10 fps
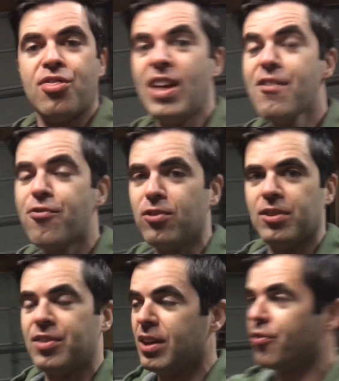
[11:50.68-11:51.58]
They've,
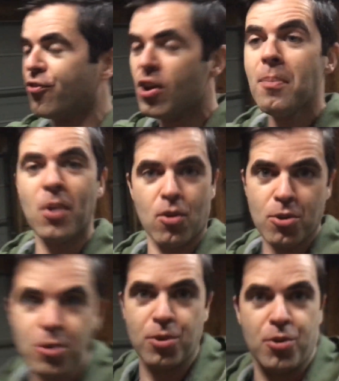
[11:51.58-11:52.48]
they're from
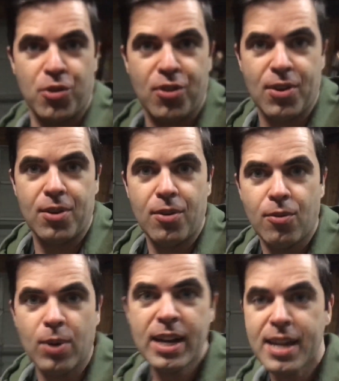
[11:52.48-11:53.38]
Earth,
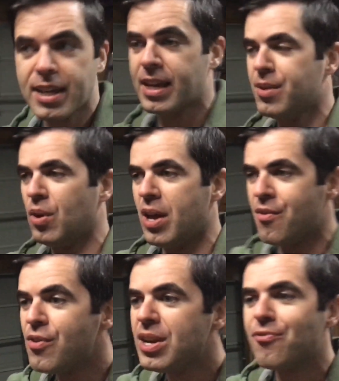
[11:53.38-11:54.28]
right? Can,
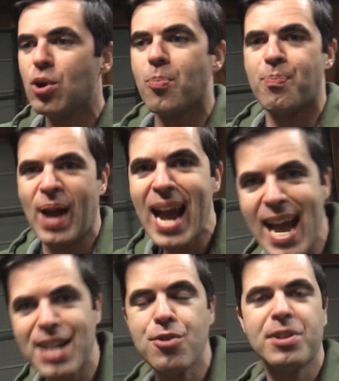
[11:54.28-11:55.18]
even if you're
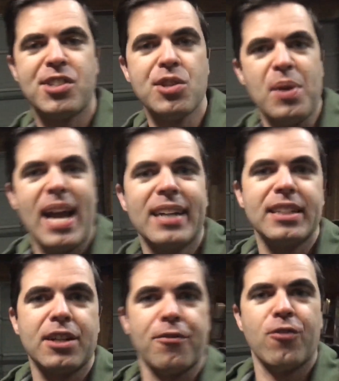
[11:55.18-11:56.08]
bad, you can still act
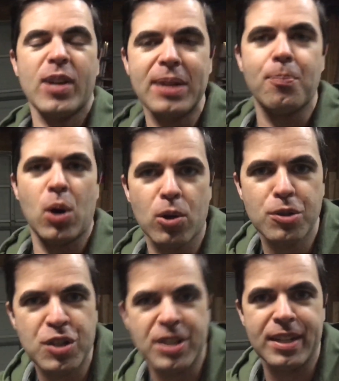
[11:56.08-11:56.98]
like a freaking
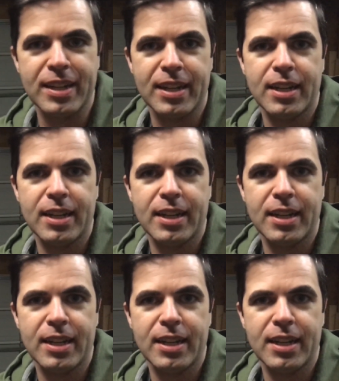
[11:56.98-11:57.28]
person.